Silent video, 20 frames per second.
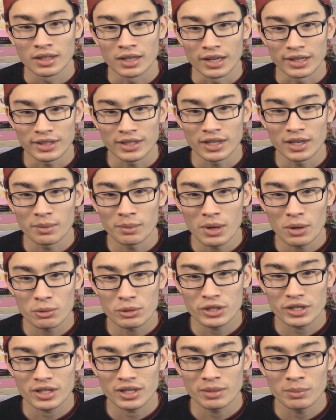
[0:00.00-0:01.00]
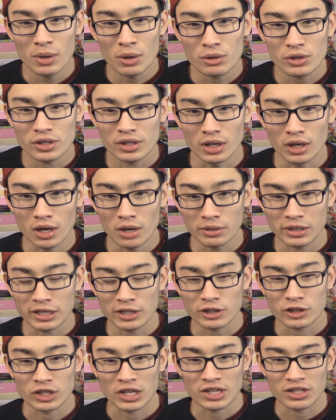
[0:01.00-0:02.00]
Is it an emoji? Oh, they
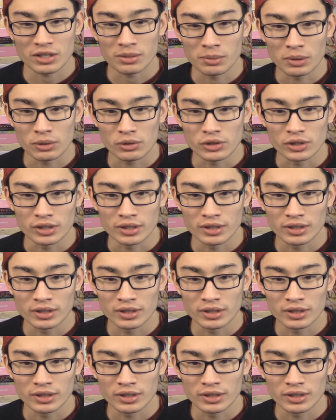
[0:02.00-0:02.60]
just changed the emoji.